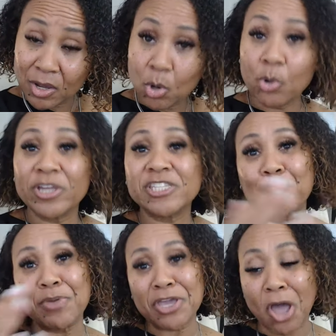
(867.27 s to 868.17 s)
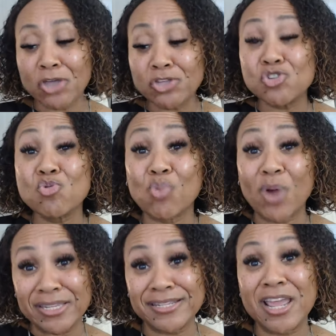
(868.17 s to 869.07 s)
Or is it because you
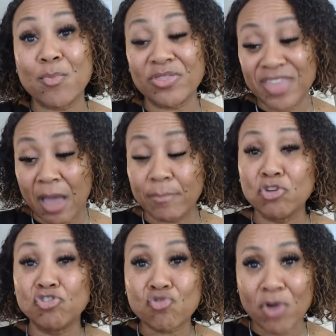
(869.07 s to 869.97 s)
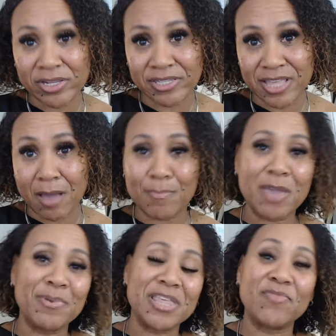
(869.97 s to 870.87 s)
resonate with them, you trust them,
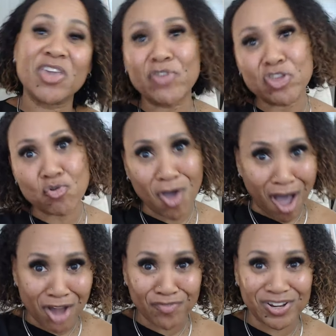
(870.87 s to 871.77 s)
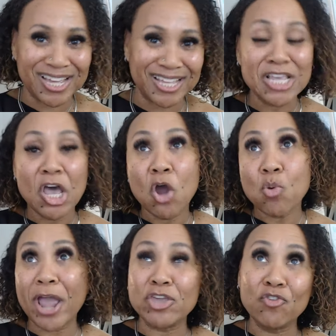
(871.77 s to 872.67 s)
maybe they've given you confidence,
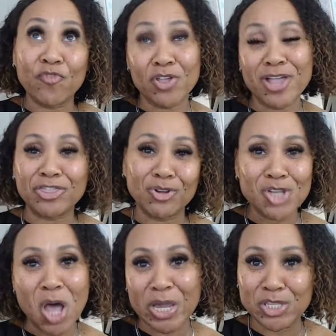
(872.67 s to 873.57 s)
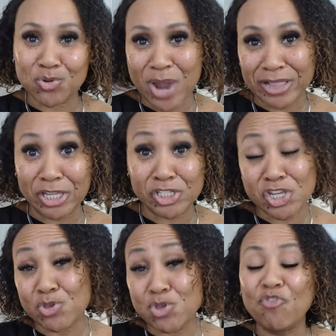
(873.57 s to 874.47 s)
right? You feel like they're talking directly to
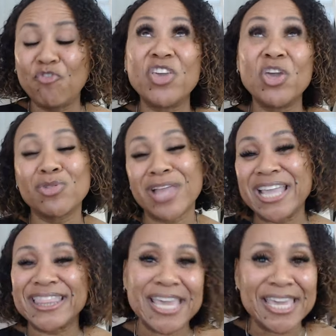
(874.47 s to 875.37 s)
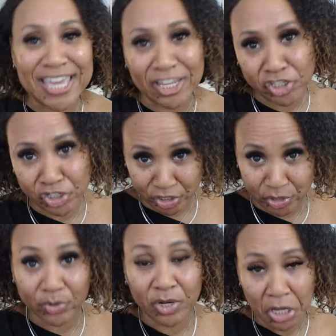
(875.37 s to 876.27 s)
you, you feel like they get
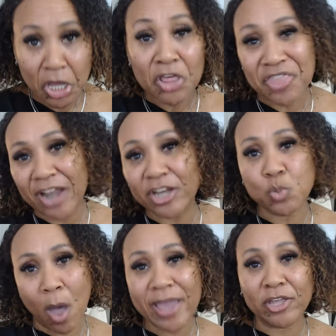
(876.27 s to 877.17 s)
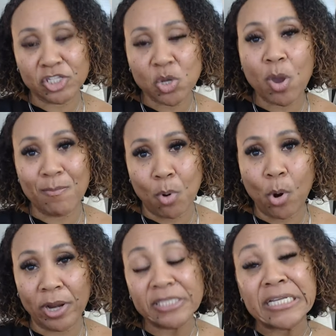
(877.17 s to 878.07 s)
you. That is why it's so
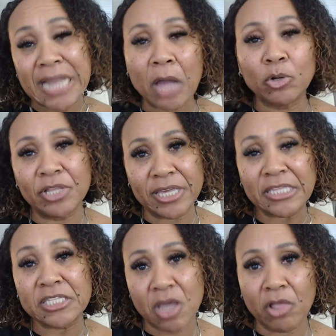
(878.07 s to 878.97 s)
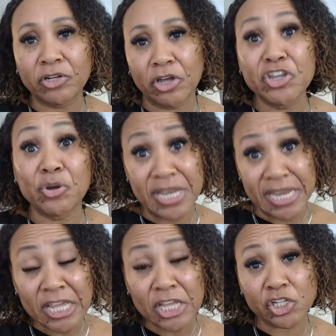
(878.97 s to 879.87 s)
important to not only get solid on your
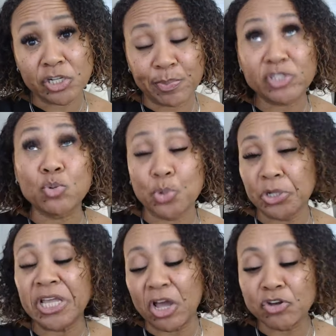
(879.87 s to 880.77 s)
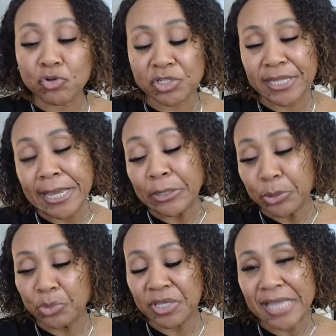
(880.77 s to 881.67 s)
niche, but to really understand
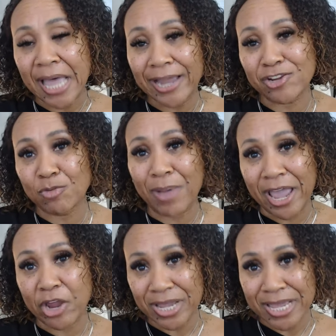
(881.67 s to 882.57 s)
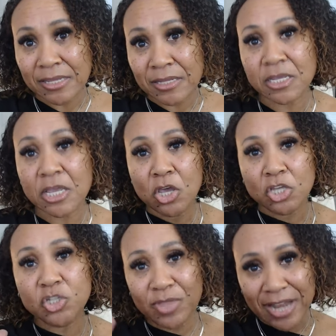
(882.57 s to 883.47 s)
who this ideal buyer is
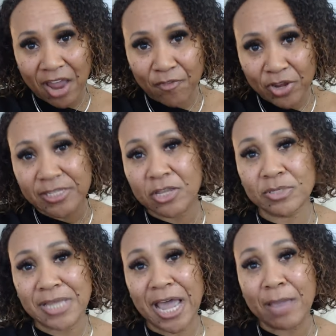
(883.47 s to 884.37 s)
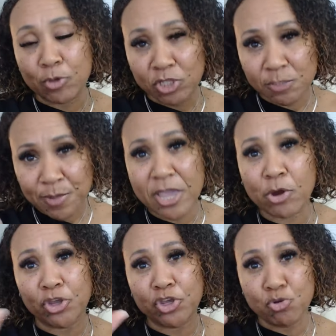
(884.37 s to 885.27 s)
so that every single time you speak
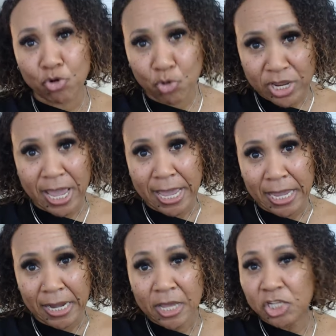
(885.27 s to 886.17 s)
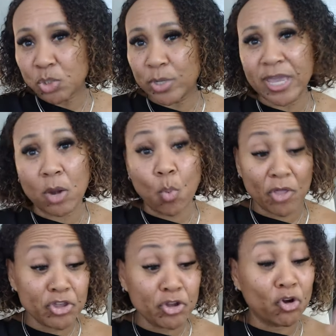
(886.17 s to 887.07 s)
or you create. So again,
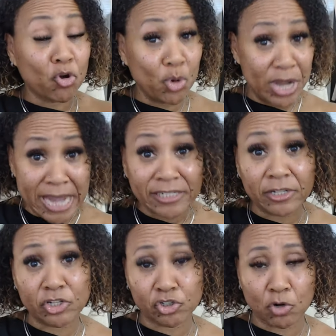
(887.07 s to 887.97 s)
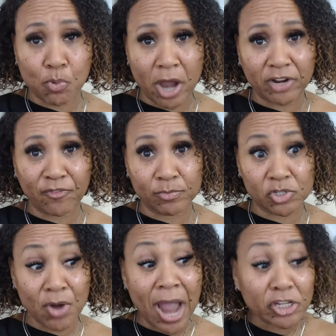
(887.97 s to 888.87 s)
whether you're creating a digital product from
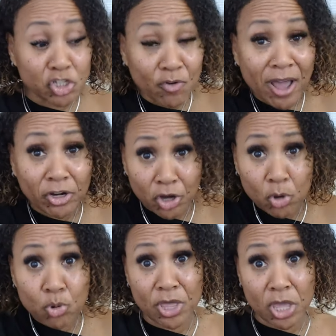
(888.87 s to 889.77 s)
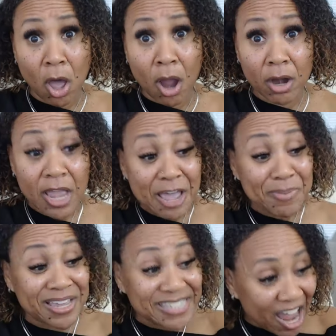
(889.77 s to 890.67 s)
scratch, you got to know who they are
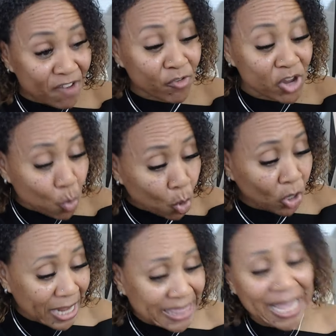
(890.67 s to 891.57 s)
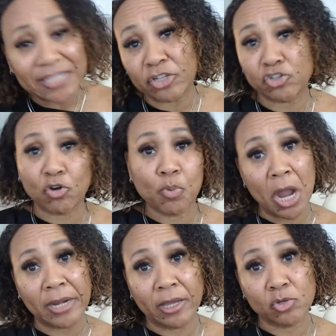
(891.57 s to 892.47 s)
because every word in that digital
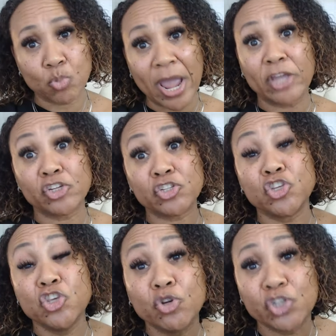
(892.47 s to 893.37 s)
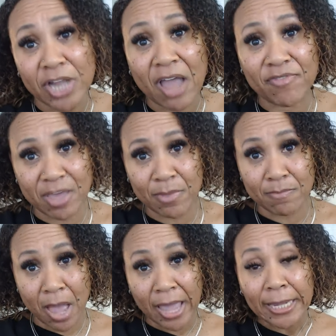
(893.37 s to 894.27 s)
product, right? You should have them in
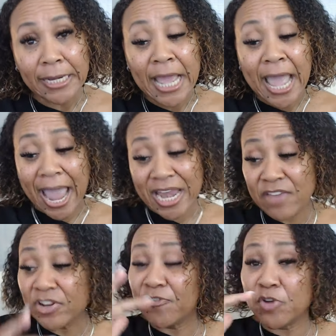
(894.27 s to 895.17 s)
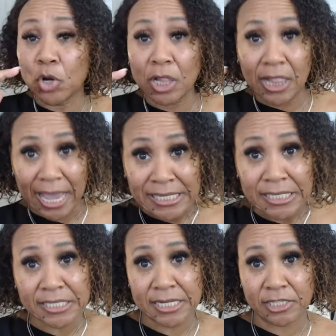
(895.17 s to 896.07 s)
mind. And even if you're
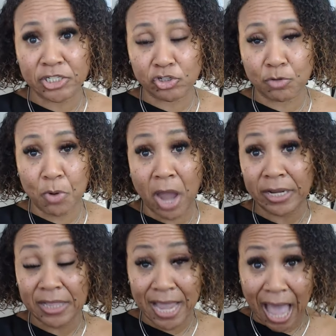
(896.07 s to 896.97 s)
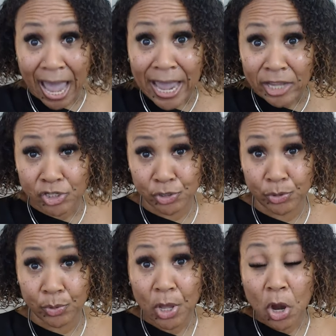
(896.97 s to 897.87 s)
licensing a digital product like I
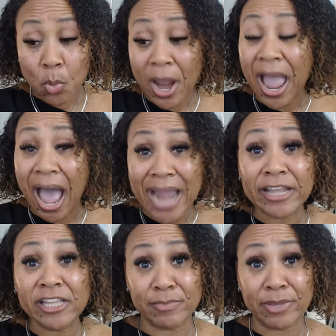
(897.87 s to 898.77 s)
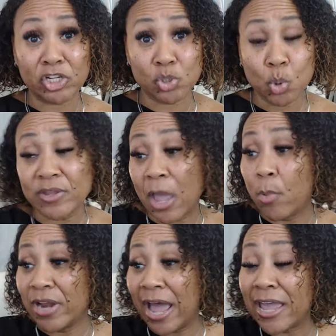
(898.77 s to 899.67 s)
do, right? I need to make sure that
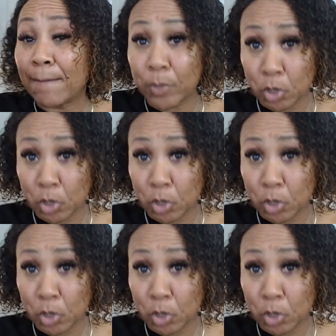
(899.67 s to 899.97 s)
when I am